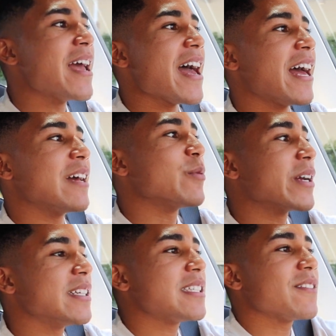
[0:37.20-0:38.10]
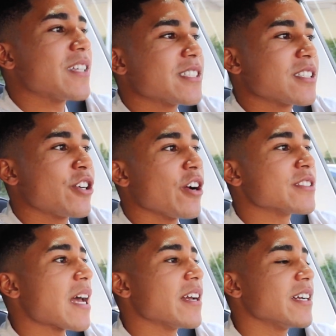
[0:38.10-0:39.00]
and we're gonna see if there's
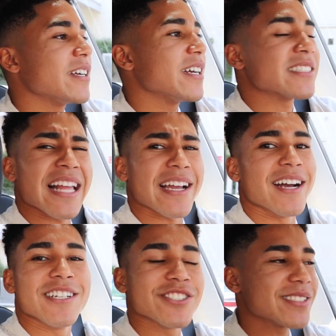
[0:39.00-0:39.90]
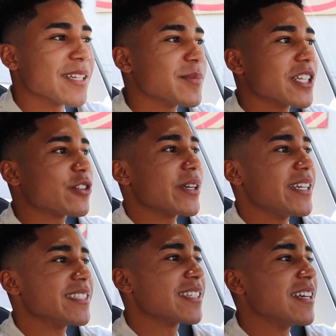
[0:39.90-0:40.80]
girls out here. It's like 107
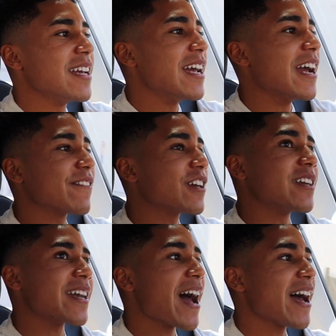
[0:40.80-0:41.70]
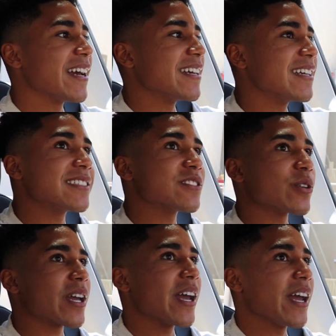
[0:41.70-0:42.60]
degrees. If they're not, it's
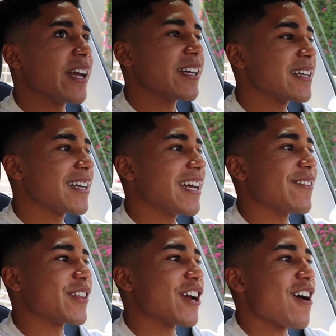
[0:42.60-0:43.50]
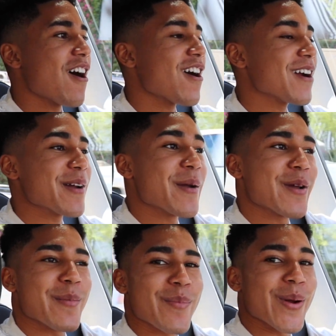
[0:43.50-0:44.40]
okay. If they are,
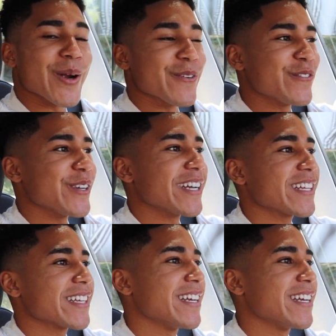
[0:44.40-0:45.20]
perfect.